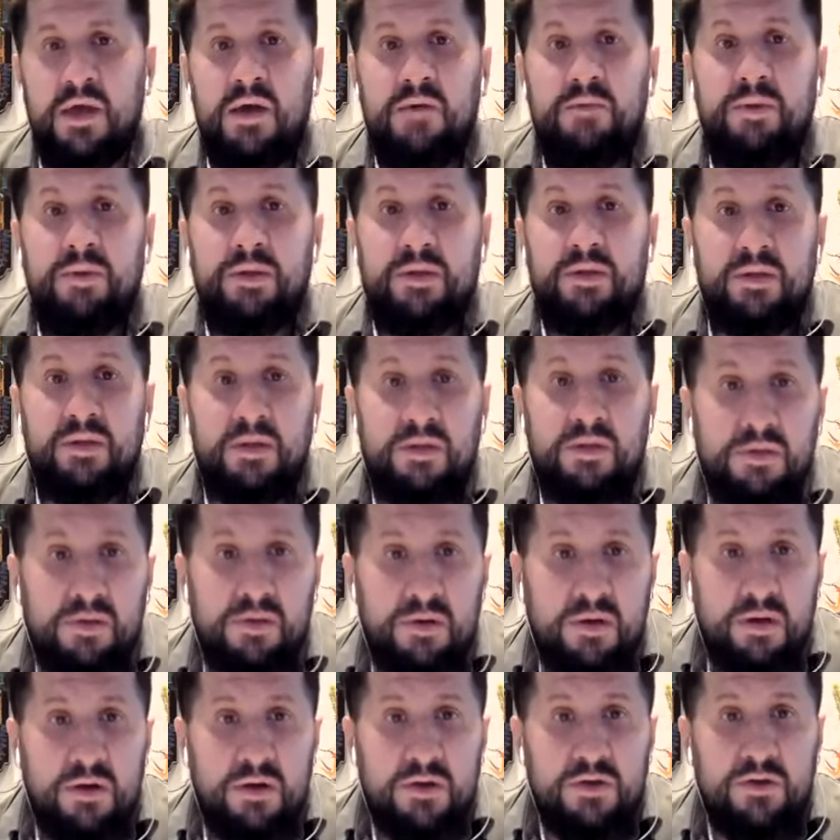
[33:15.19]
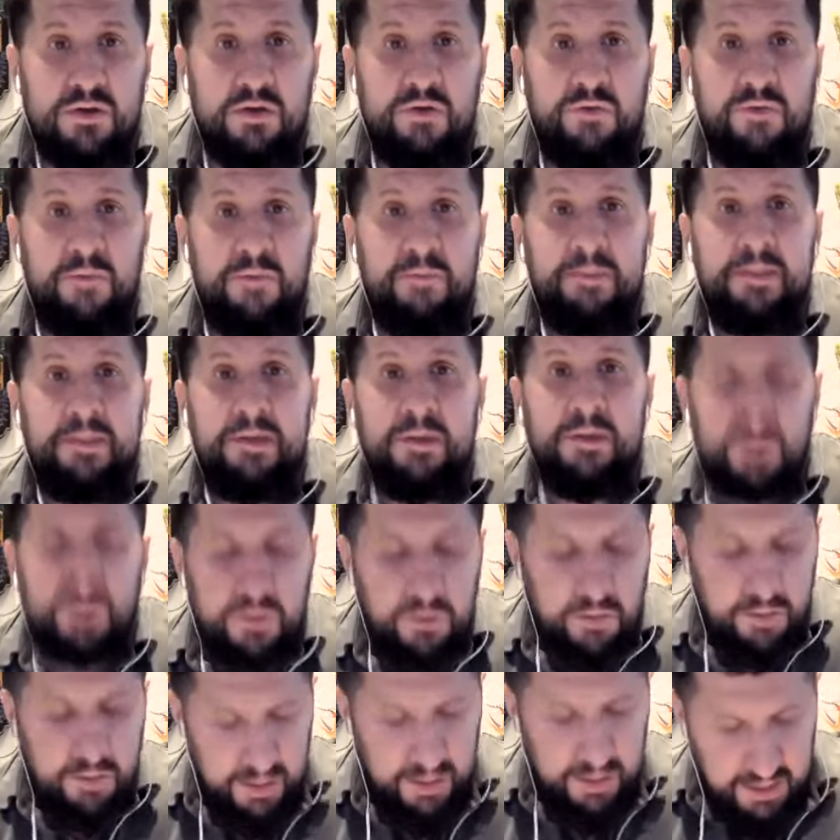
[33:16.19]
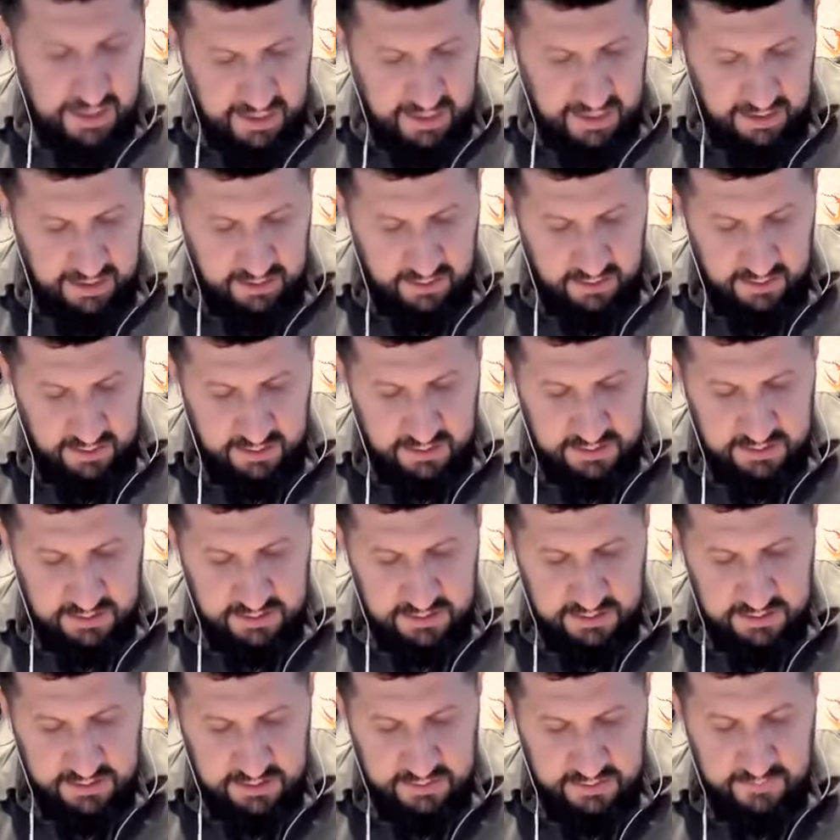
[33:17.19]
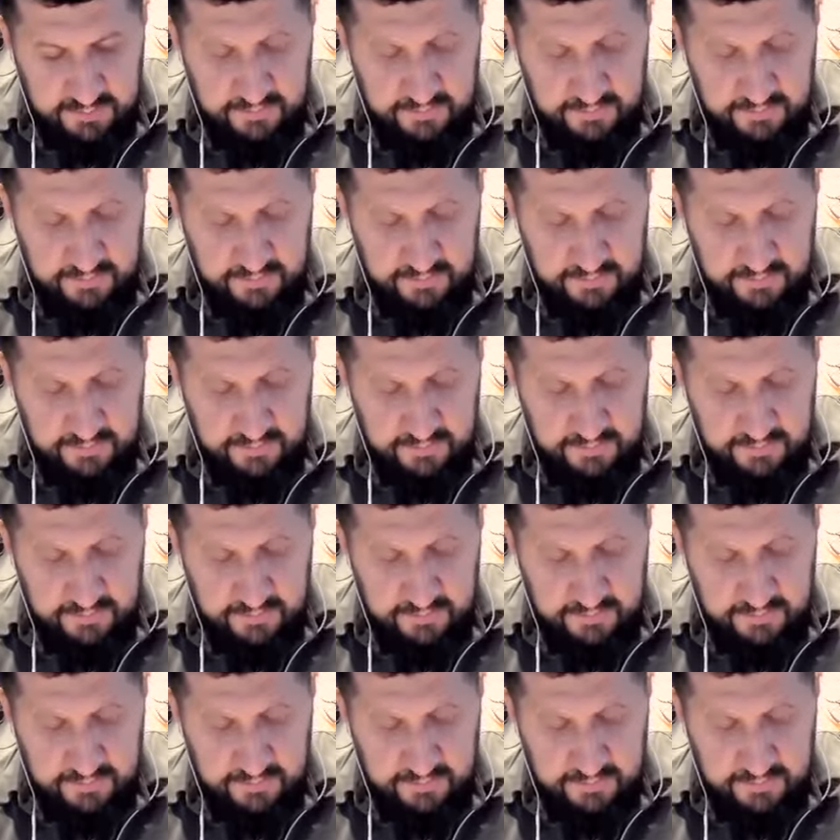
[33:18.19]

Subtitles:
but the church of all ages,